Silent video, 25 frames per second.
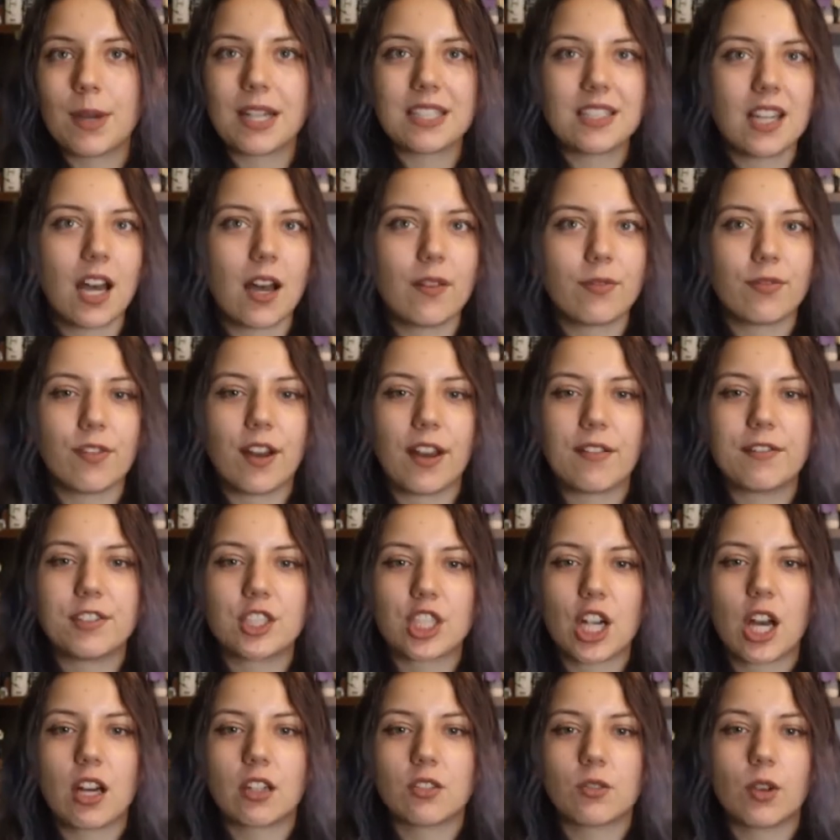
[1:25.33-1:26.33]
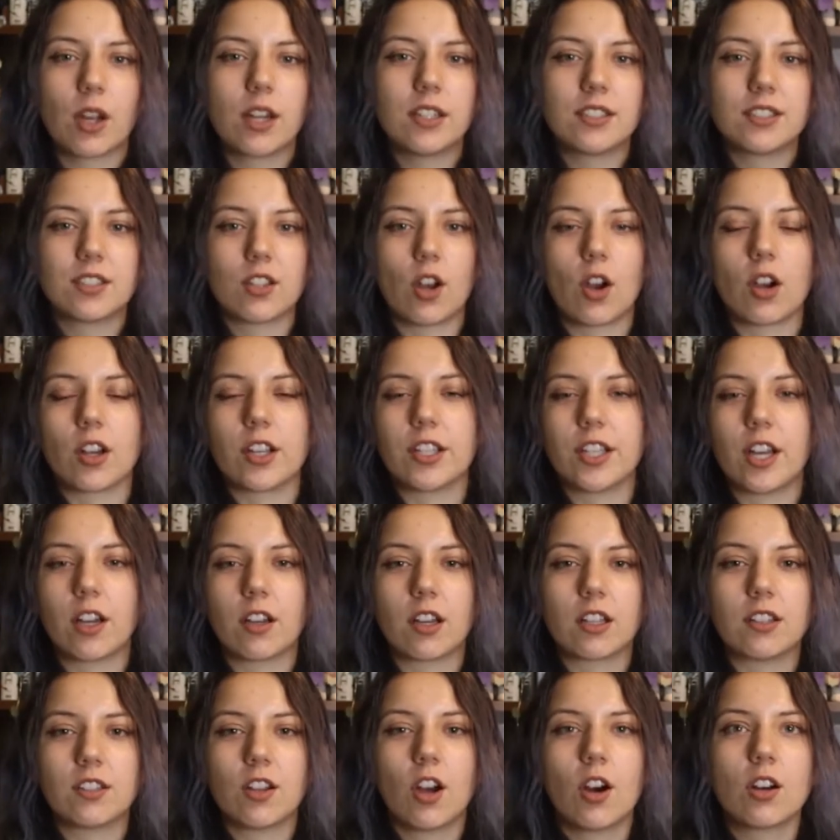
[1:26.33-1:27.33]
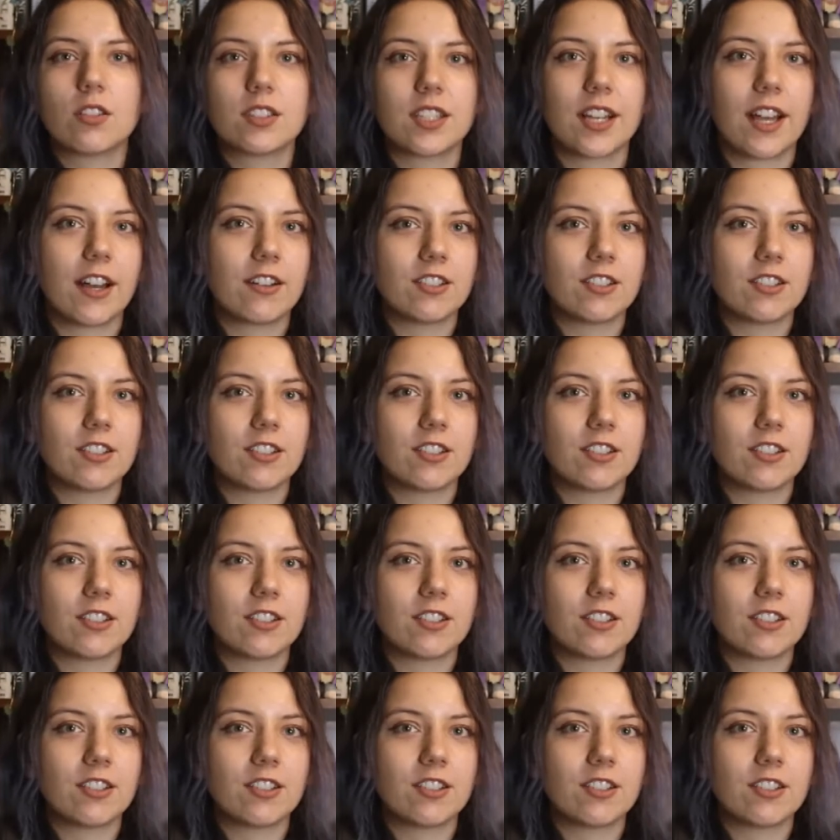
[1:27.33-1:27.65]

My top 5 genres are young adult,